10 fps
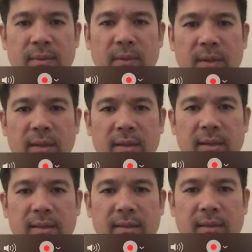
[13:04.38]
one
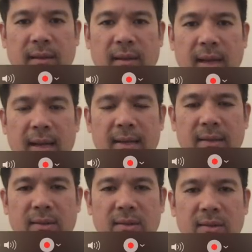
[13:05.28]
is class
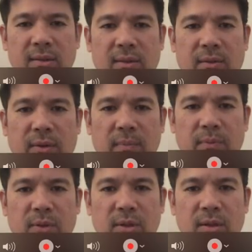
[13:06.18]

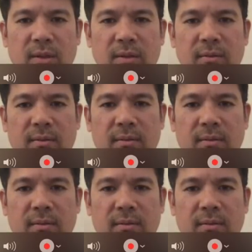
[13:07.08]
description.